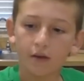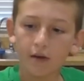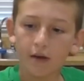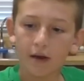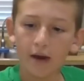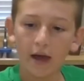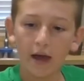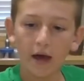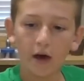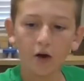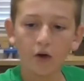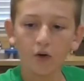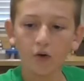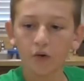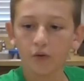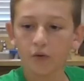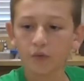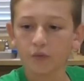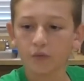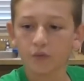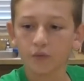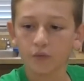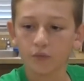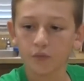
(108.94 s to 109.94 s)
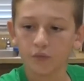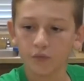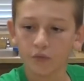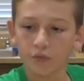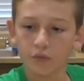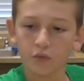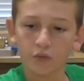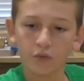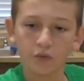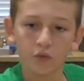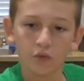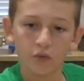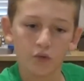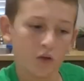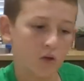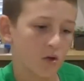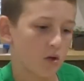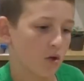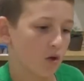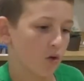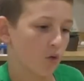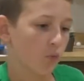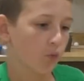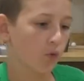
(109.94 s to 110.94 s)
Now,
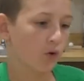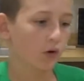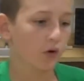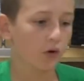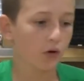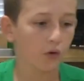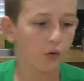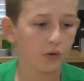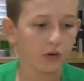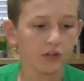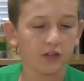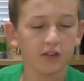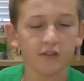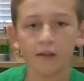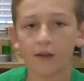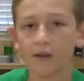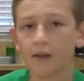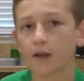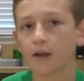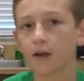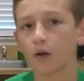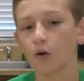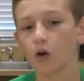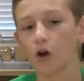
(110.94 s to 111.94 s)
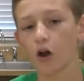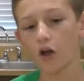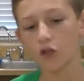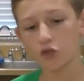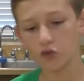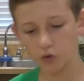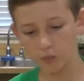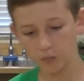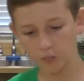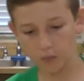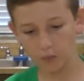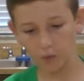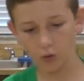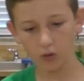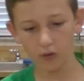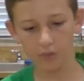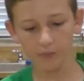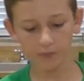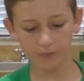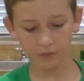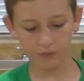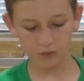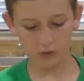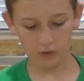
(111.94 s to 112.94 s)
we are going to take our other bowl,
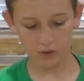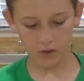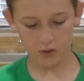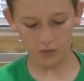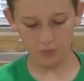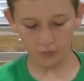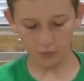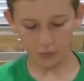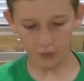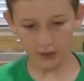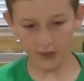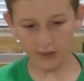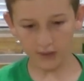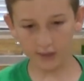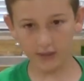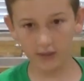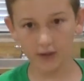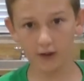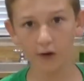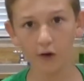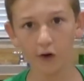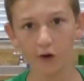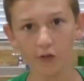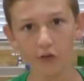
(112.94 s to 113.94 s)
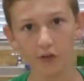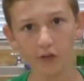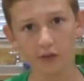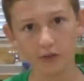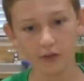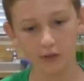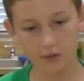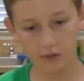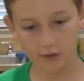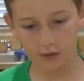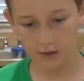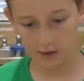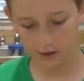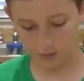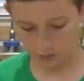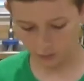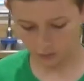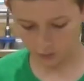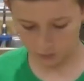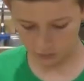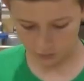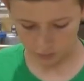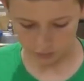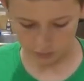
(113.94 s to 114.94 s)
place it on the
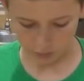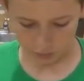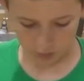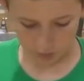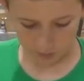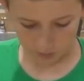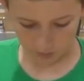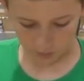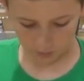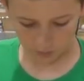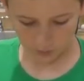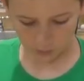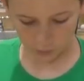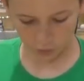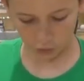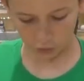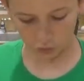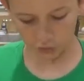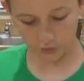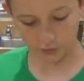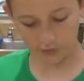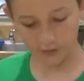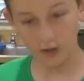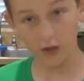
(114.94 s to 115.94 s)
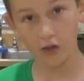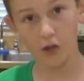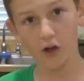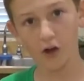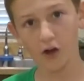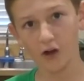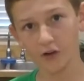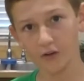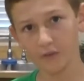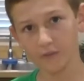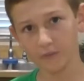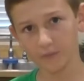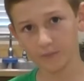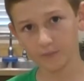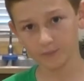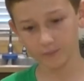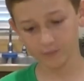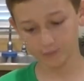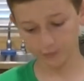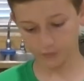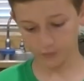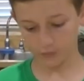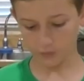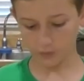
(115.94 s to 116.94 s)
scale, or turn the scale on,
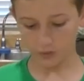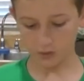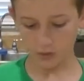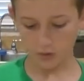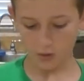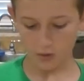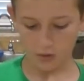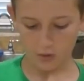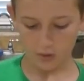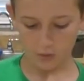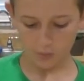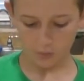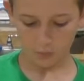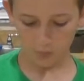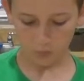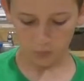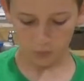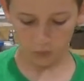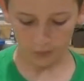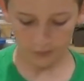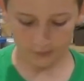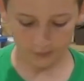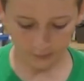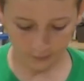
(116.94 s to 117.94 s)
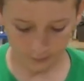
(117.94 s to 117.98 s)
place